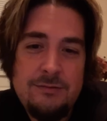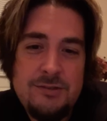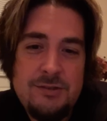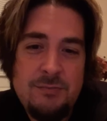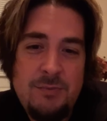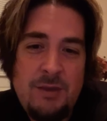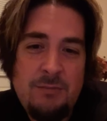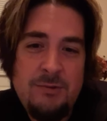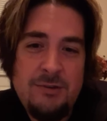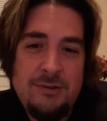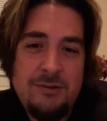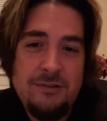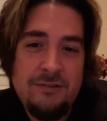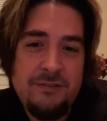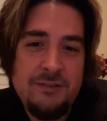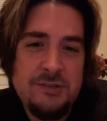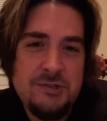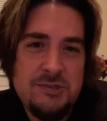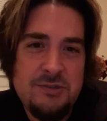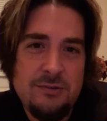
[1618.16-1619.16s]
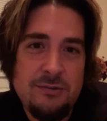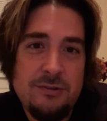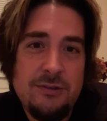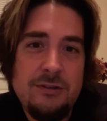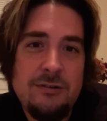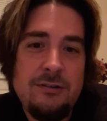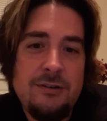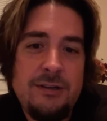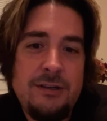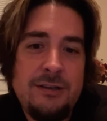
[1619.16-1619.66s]
So maybe he, if he's still
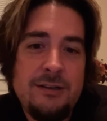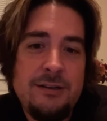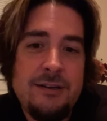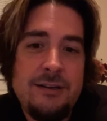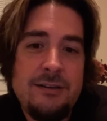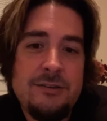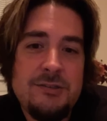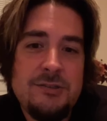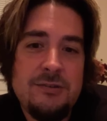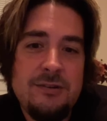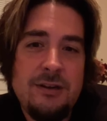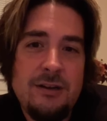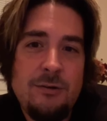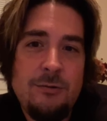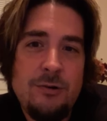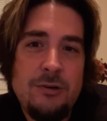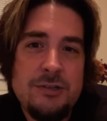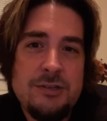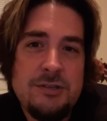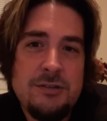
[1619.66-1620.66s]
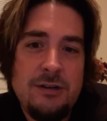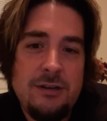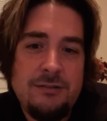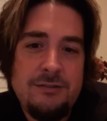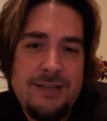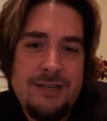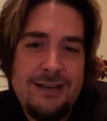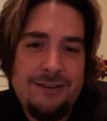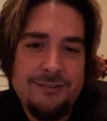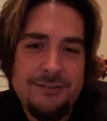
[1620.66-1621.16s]
here, he can answer that question. I
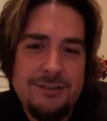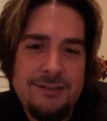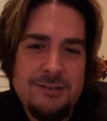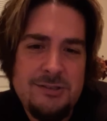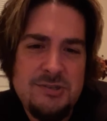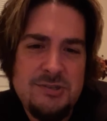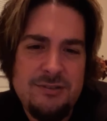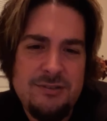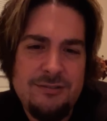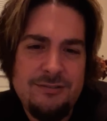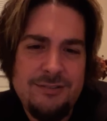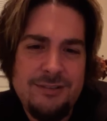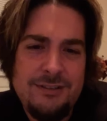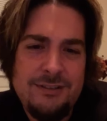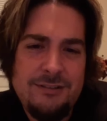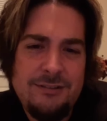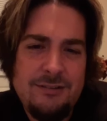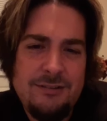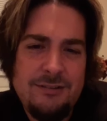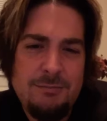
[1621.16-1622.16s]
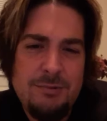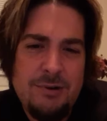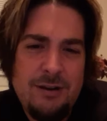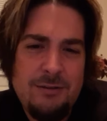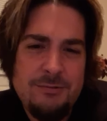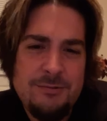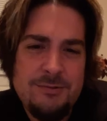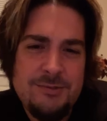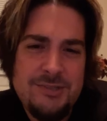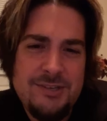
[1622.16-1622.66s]
doubt that he's still in He
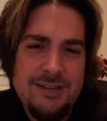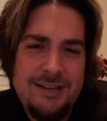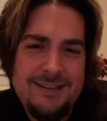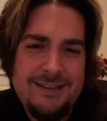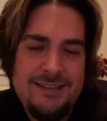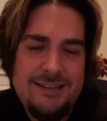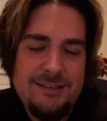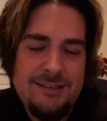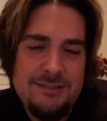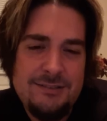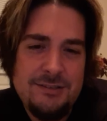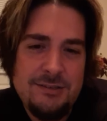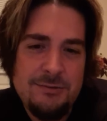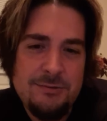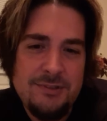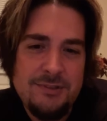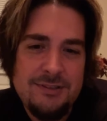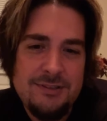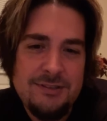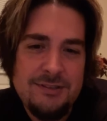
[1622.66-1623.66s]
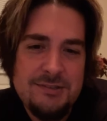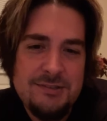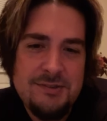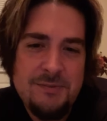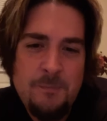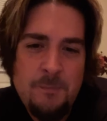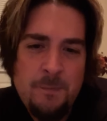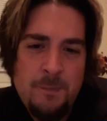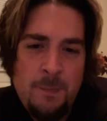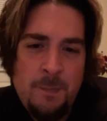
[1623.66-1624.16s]
probably was like, I can't deal with
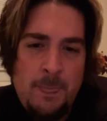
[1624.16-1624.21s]
this.